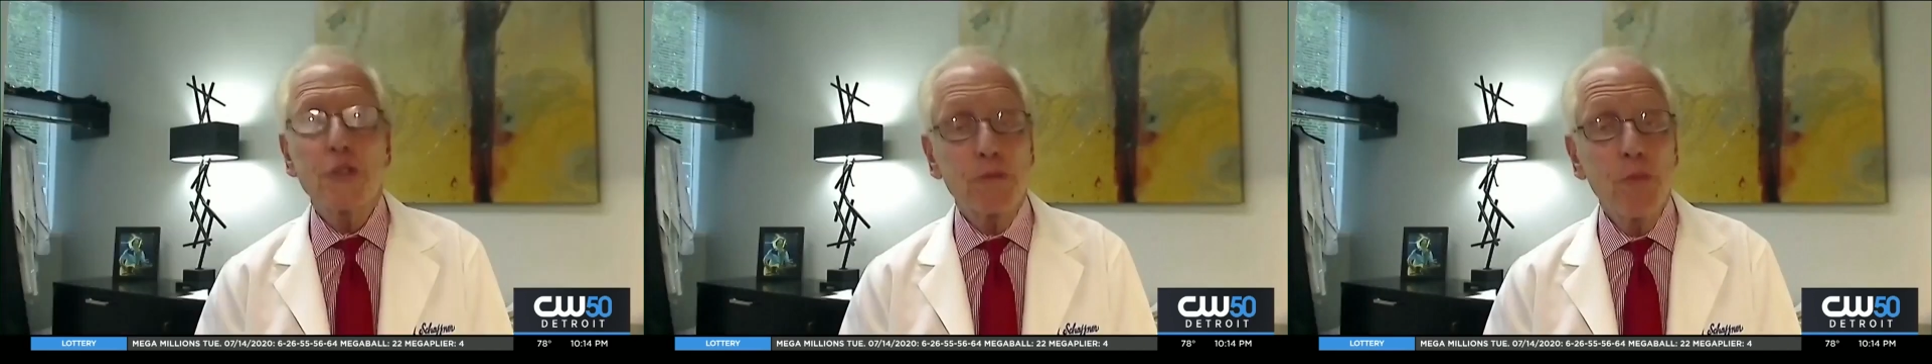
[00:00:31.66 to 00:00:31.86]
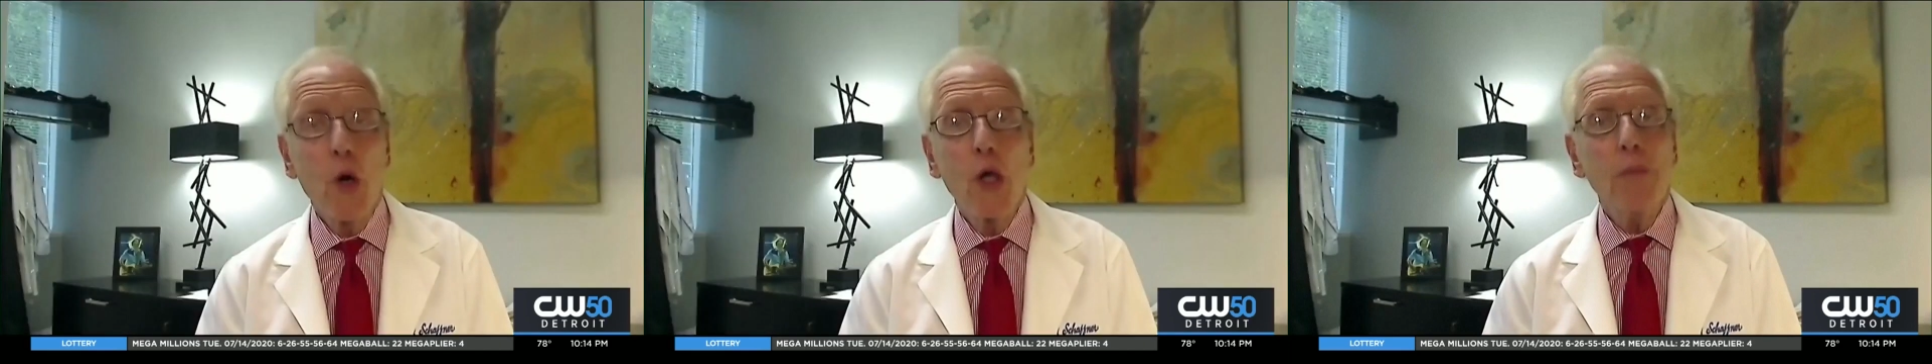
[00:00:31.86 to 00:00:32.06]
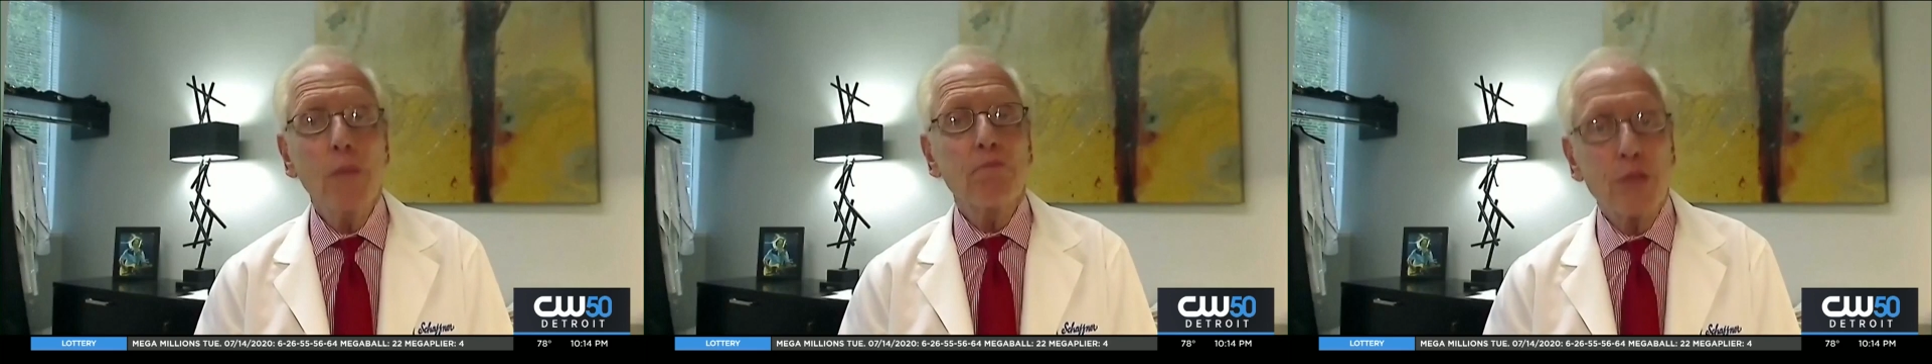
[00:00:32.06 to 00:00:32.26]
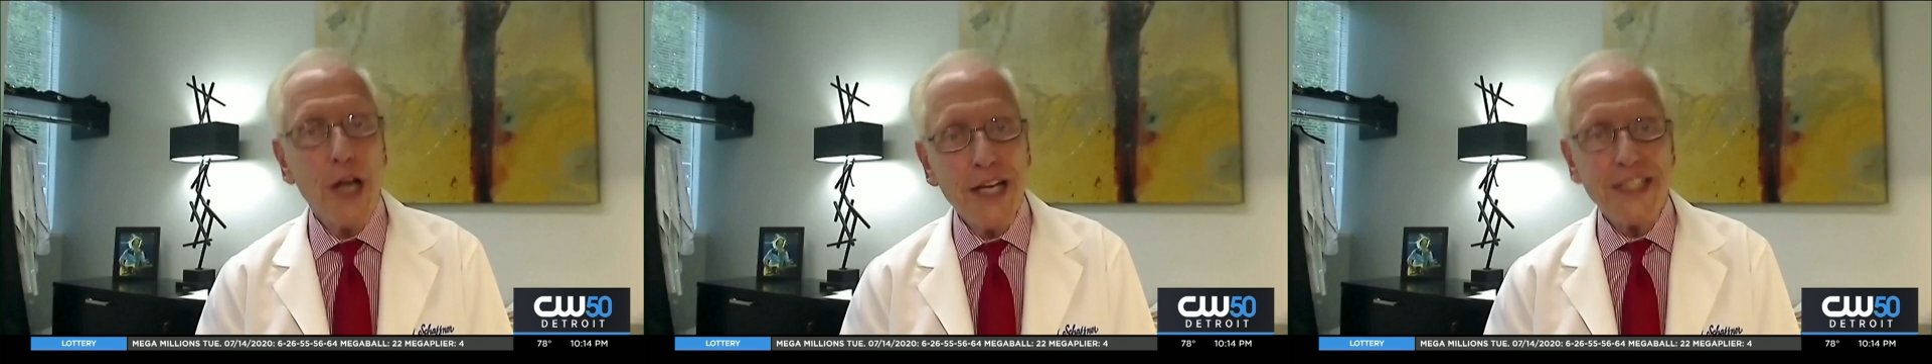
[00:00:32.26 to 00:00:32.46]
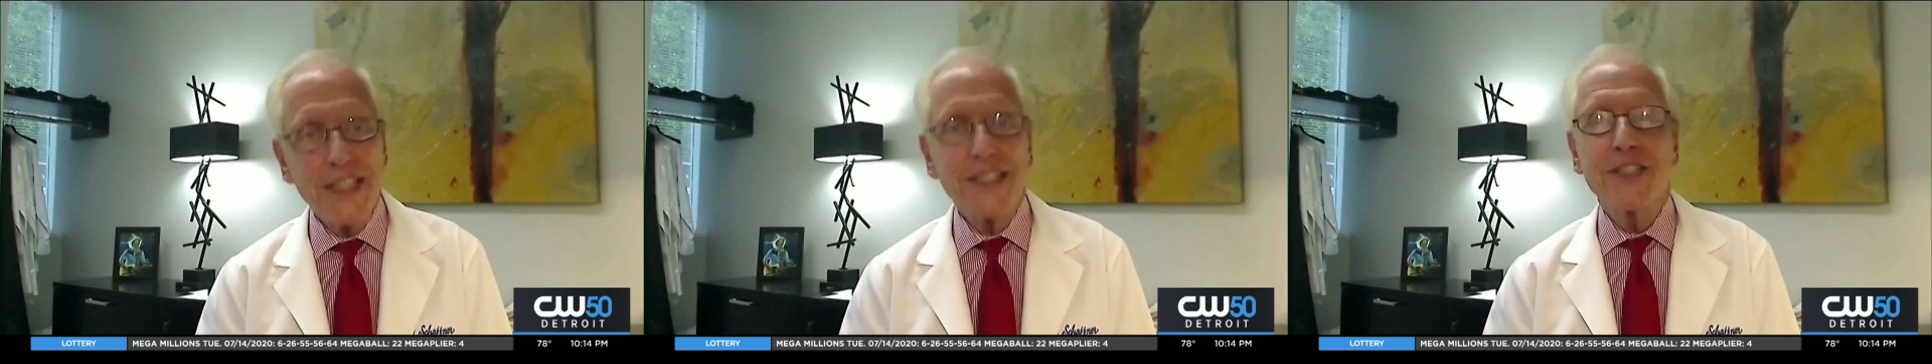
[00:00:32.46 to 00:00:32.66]
small
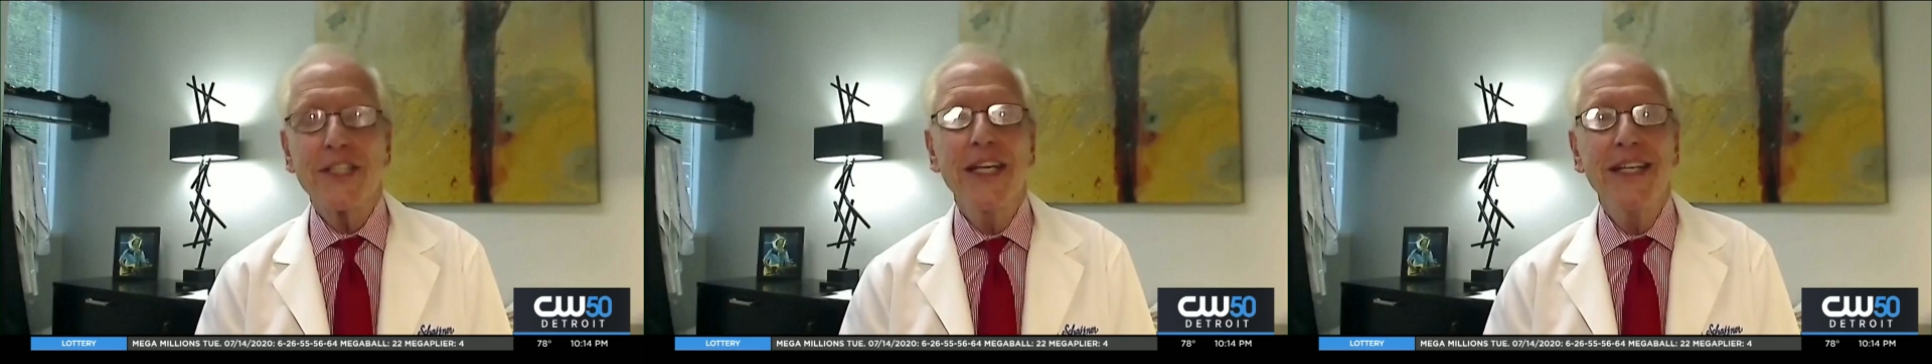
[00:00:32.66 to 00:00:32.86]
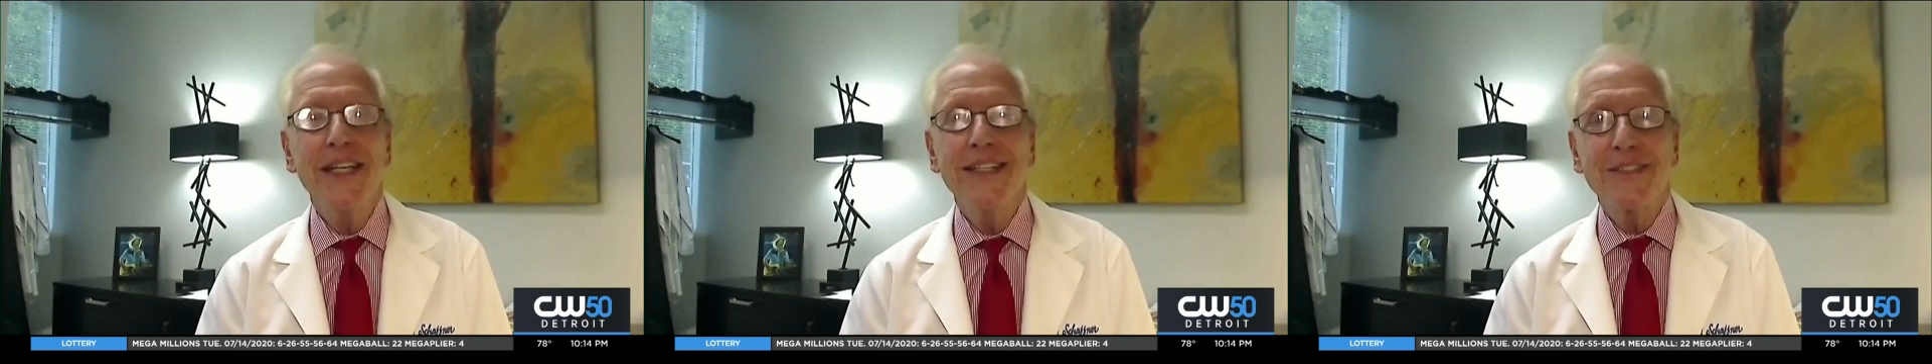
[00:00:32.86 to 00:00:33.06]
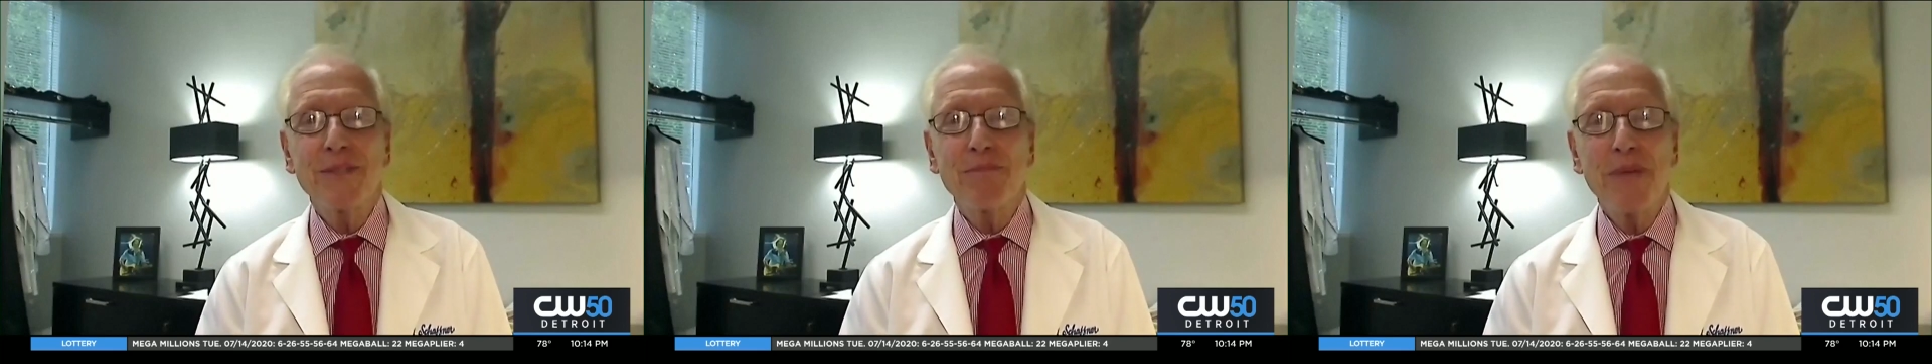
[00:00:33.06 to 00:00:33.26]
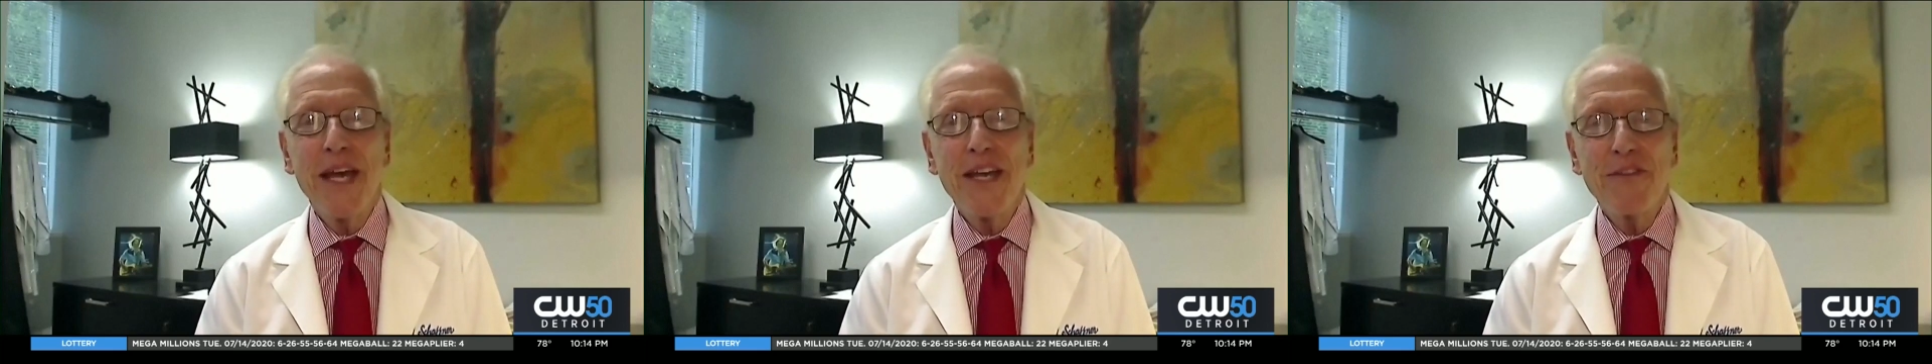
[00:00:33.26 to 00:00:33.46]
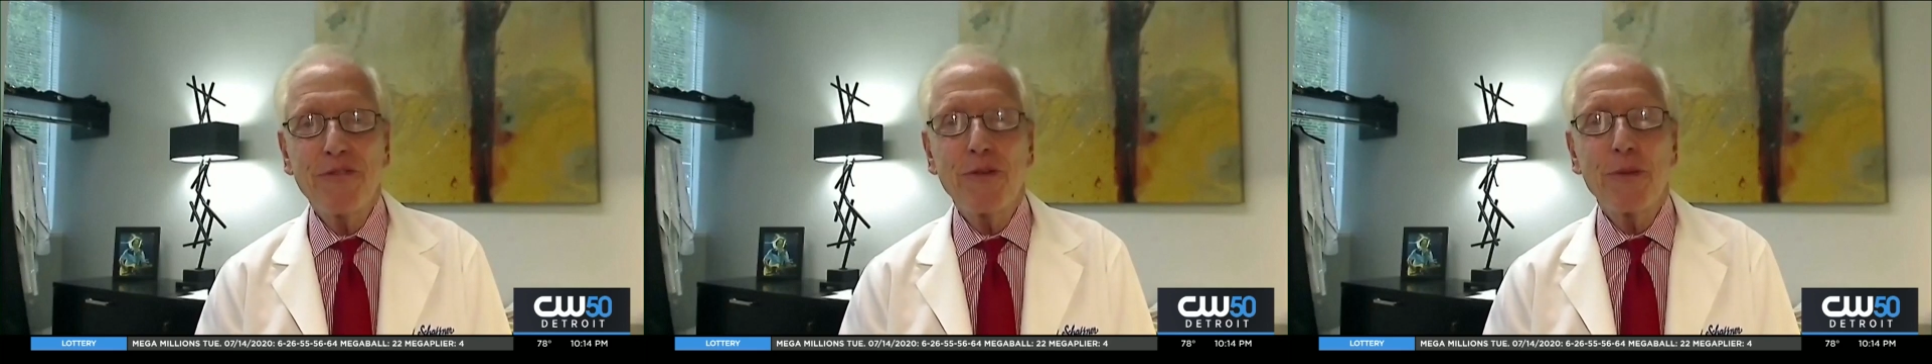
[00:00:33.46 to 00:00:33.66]
price to
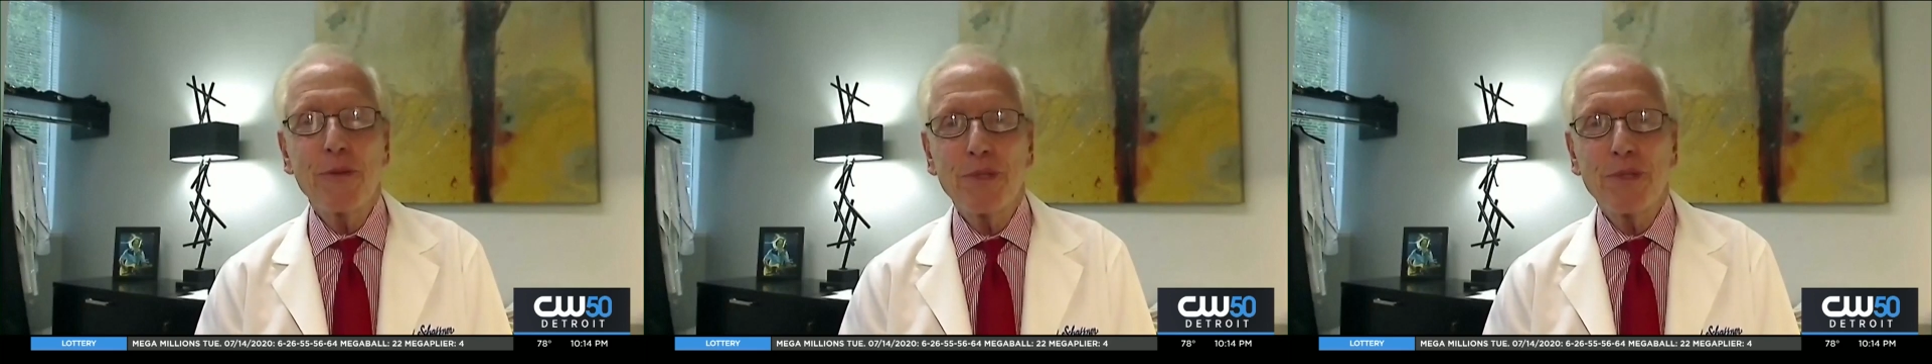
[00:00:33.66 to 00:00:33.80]
pay for